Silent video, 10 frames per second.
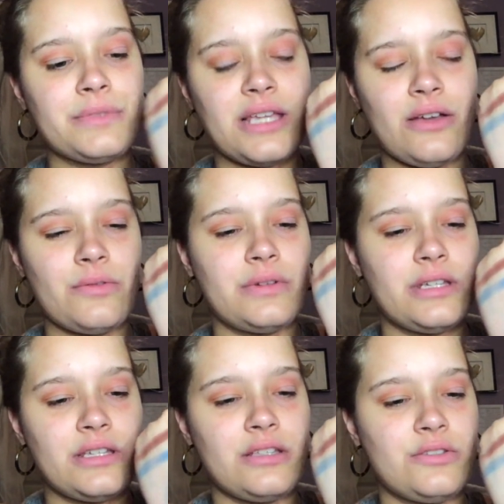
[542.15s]
Down
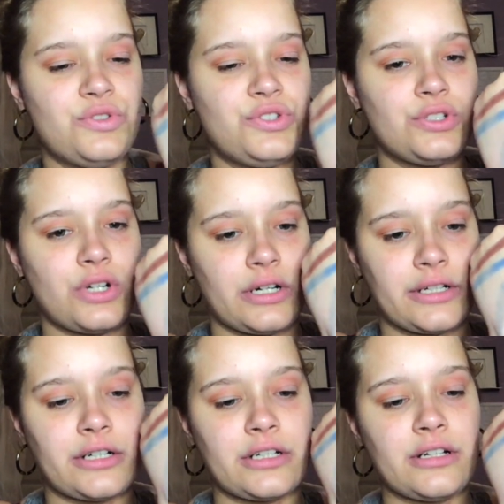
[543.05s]
is
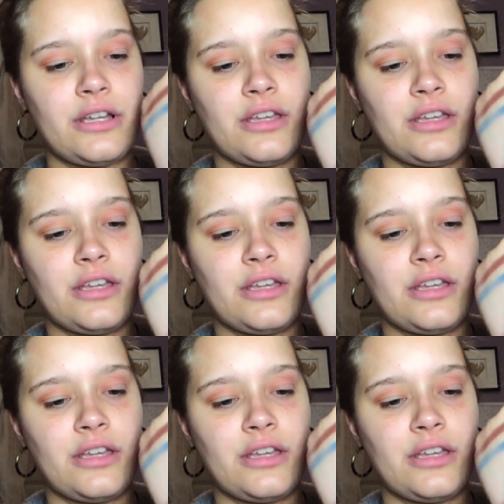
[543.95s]
darker,